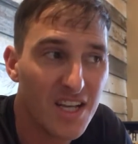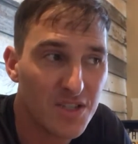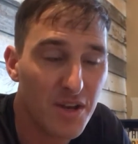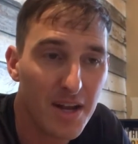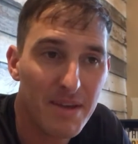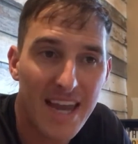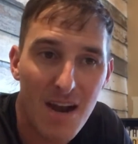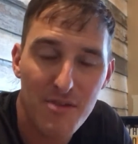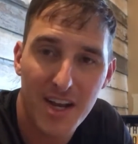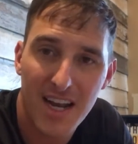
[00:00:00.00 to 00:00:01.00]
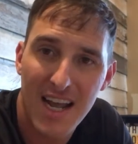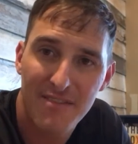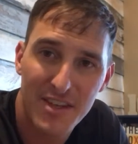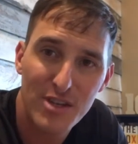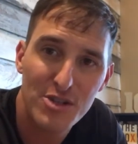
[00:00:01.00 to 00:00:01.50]
So you got to be careful. You kind of
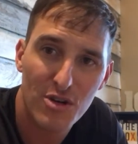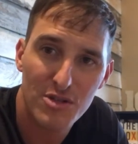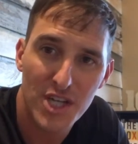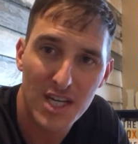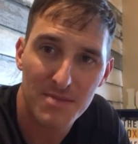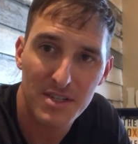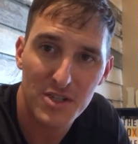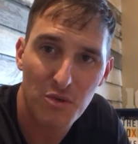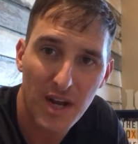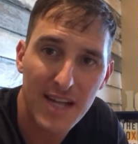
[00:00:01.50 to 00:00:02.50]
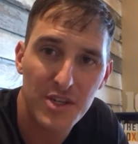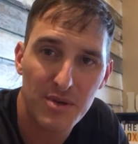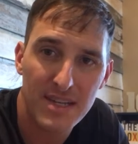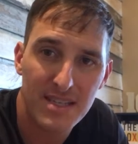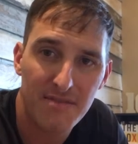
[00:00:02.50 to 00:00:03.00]
have to use your own judgment. So what I
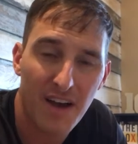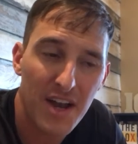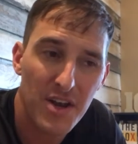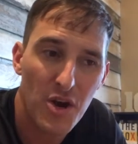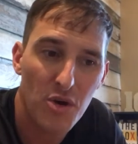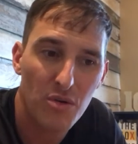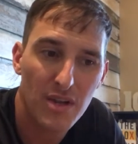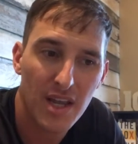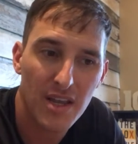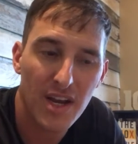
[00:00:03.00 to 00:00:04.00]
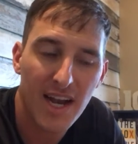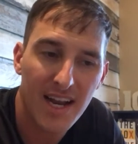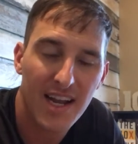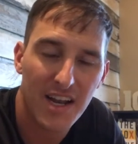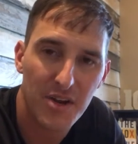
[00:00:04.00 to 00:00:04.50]
do is, if I know, you kind
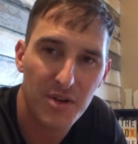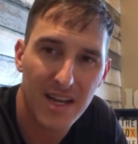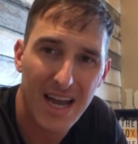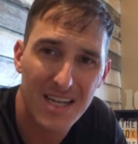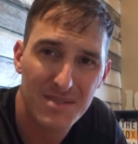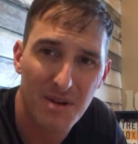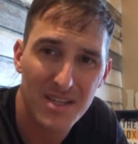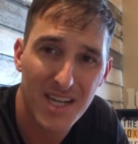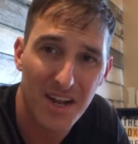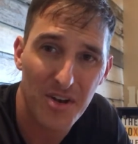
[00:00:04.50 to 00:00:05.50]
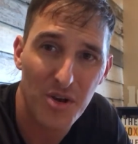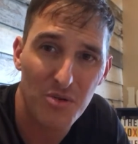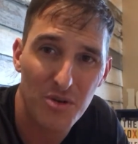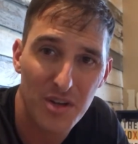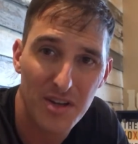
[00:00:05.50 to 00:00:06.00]
of got to know your cash buyers. You got to
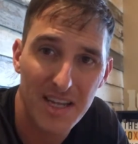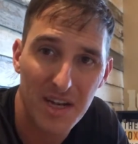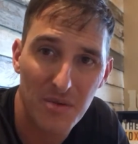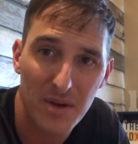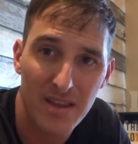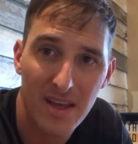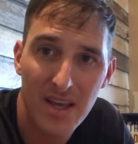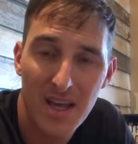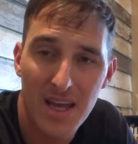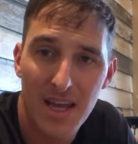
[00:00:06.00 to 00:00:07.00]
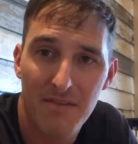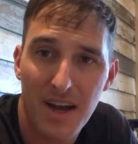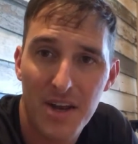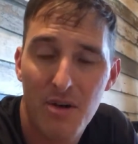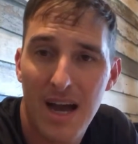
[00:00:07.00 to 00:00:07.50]
know who you're dealing with. If
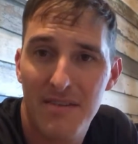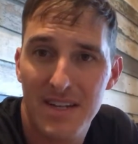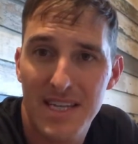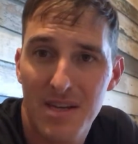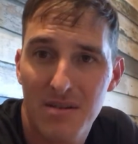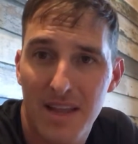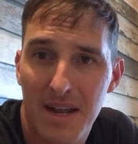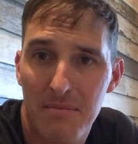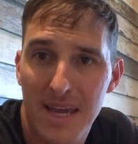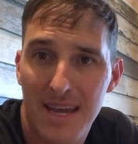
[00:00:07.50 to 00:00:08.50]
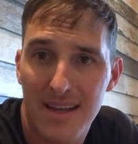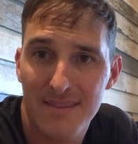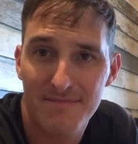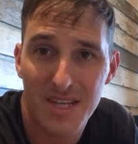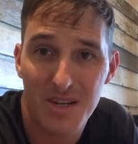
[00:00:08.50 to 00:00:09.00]
I know I have a deal that I'm
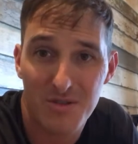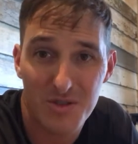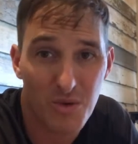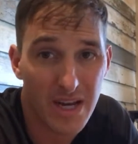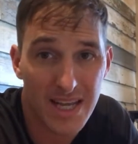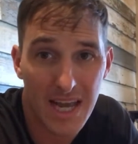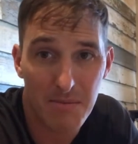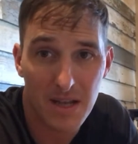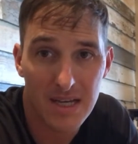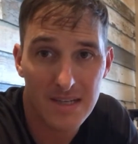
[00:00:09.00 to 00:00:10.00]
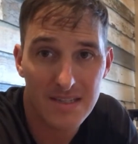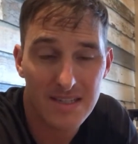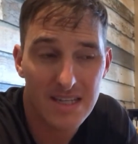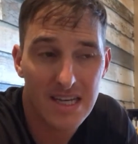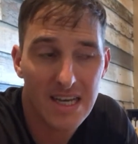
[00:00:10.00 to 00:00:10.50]
making, you know, 20k
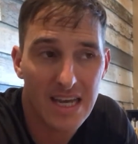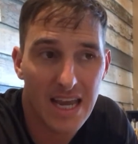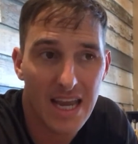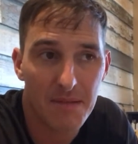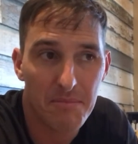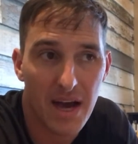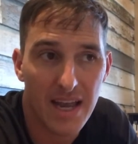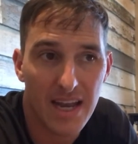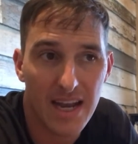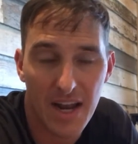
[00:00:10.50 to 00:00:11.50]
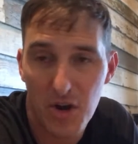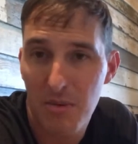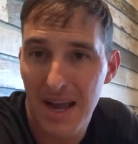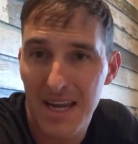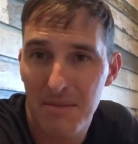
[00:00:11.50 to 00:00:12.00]
plus, and my and I know
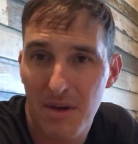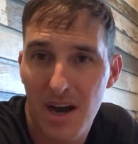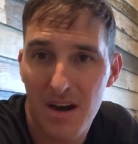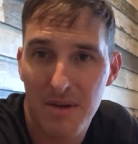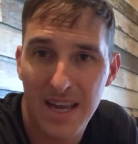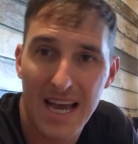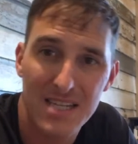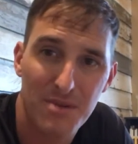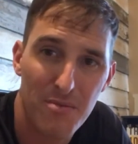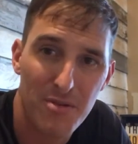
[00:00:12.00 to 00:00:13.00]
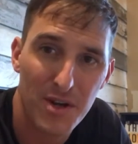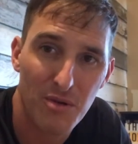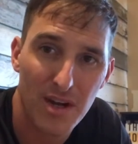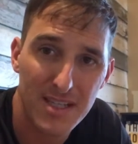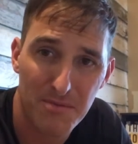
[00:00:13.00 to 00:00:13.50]
my end buyer, my cash buyer pretty
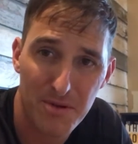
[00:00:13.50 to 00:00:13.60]
well, and he's a